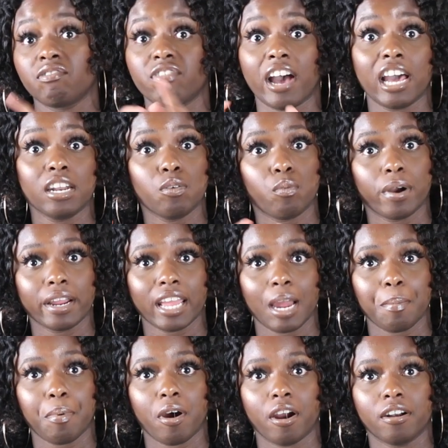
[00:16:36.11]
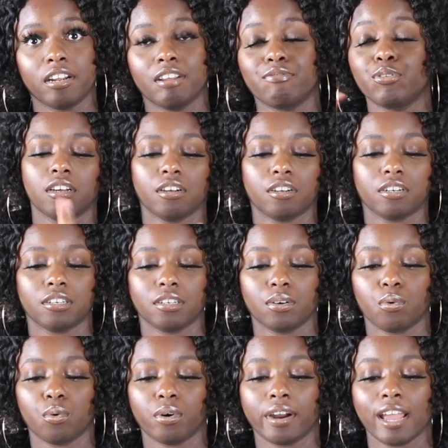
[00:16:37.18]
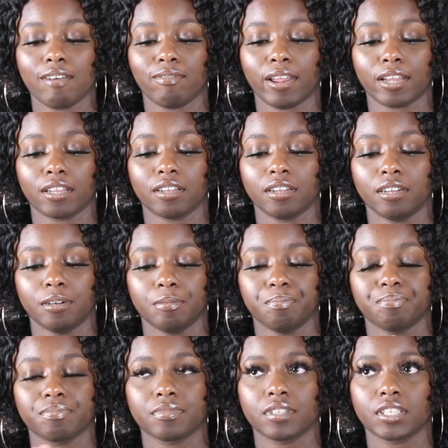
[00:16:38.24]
Find a workout partner, or have like a